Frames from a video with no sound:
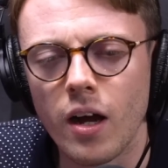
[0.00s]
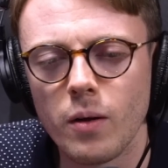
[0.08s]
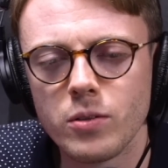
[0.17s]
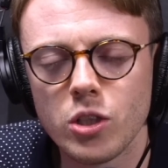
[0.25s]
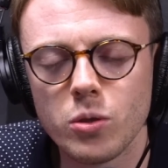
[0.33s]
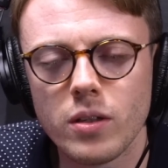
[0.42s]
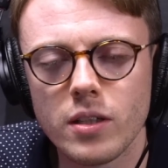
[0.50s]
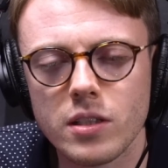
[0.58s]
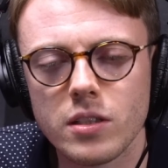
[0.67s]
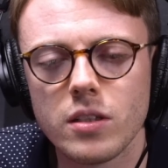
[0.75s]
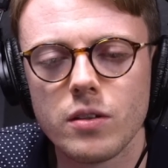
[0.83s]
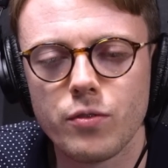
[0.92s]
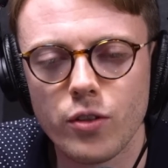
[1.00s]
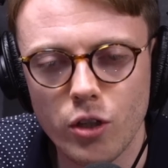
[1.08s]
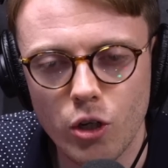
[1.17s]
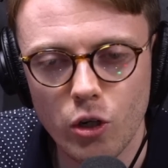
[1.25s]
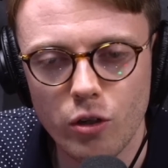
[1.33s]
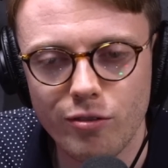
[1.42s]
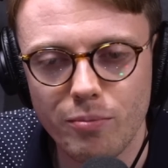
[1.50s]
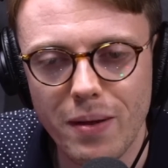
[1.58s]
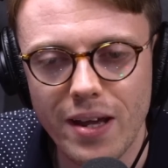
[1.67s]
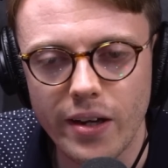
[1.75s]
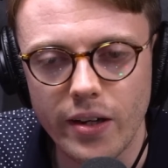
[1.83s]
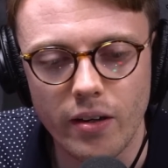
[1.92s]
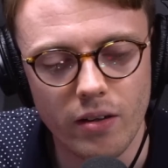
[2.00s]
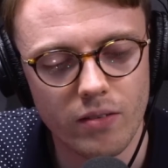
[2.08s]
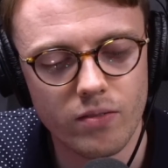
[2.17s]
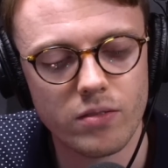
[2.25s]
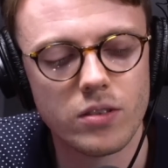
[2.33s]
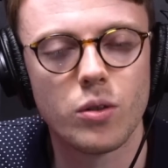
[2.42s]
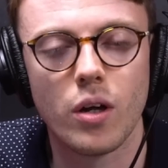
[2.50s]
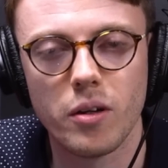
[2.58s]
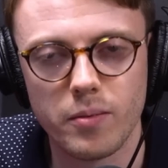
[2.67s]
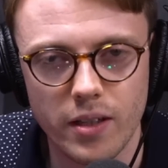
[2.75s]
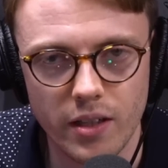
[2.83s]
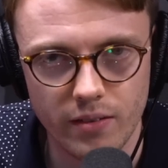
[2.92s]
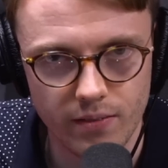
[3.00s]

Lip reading: I'm doing this for the good of me. Do you know what I mean?